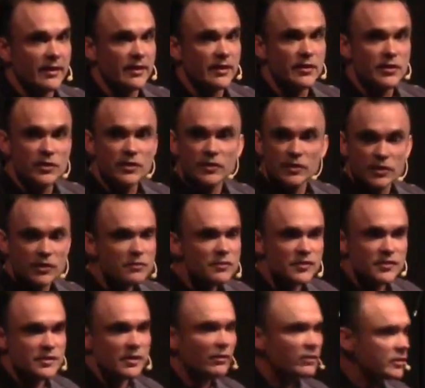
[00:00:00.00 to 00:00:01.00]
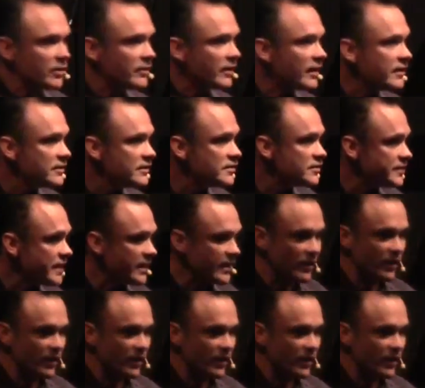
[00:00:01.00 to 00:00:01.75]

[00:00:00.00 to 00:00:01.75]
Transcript: You still don't understand.